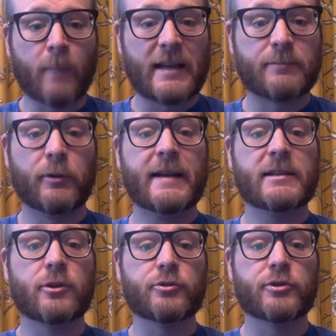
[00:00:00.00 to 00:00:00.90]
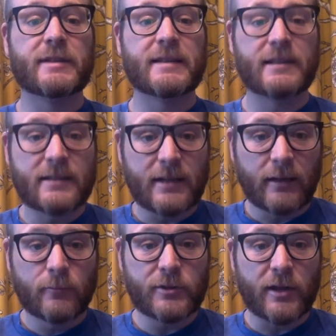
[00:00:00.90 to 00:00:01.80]
explain social
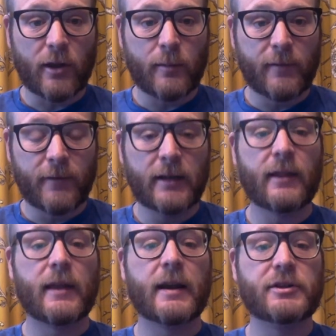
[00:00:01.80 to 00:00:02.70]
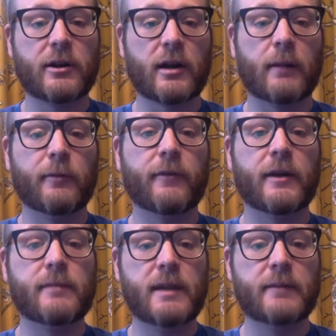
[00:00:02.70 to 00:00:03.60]
distancing, which I thought would be fun, and then I shared a couple
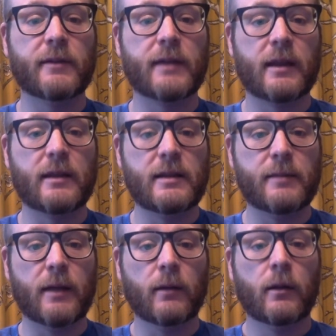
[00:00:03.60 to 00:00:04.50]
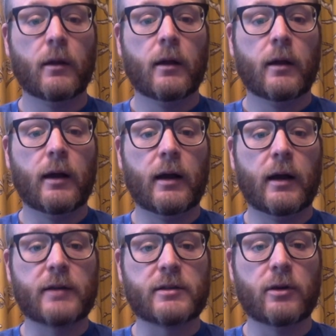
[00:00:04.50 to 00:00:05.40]
funny memes at the end of the email.
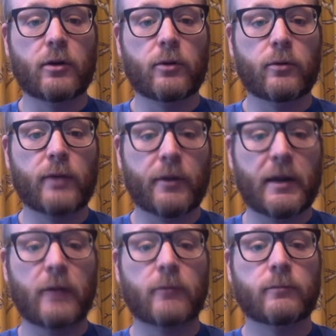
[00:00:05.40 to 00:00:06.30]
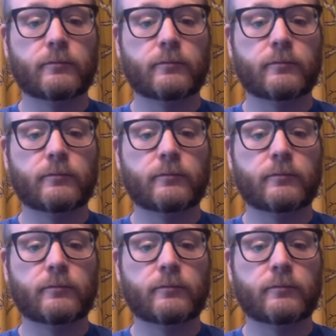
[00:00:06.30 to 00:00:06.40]
So here we go.